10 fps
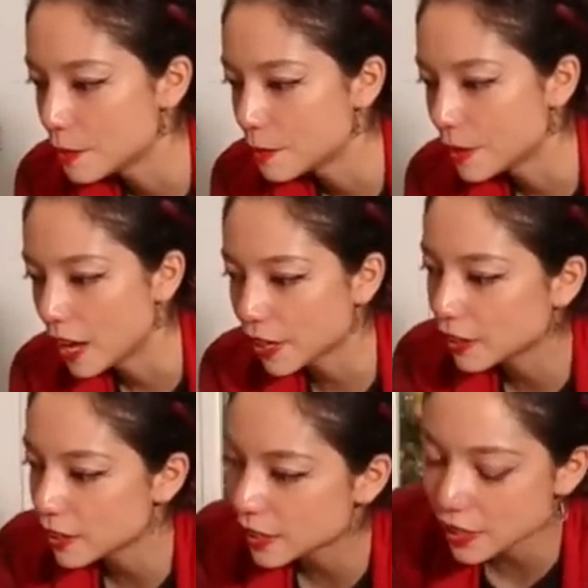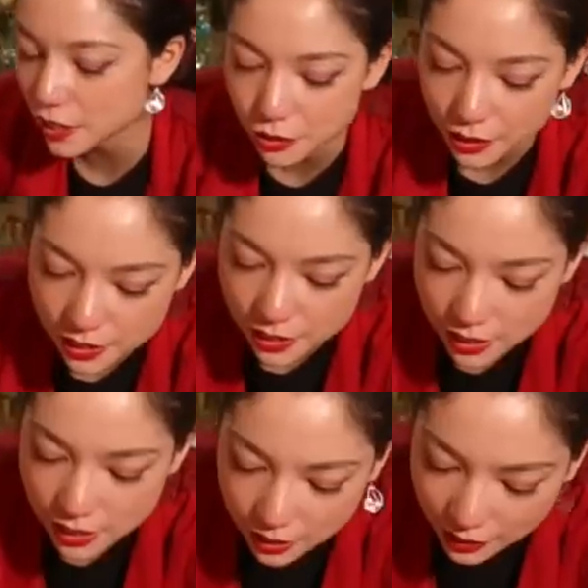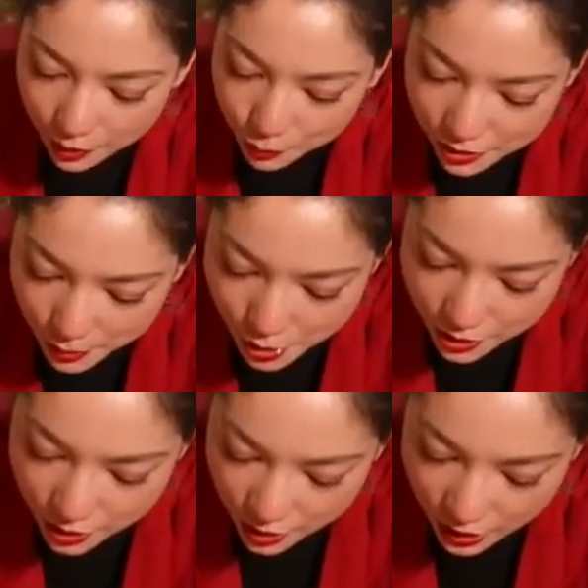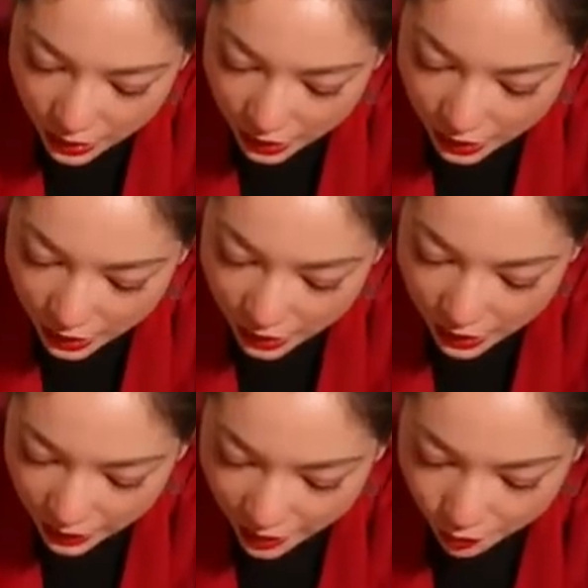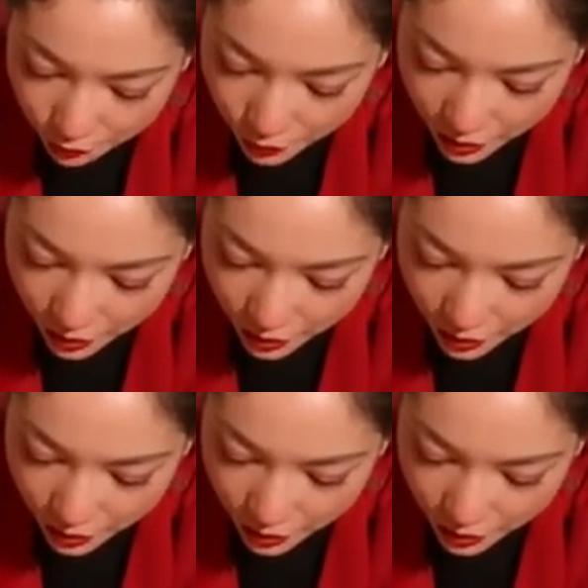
Have I considered doing a collab with Simone? I have.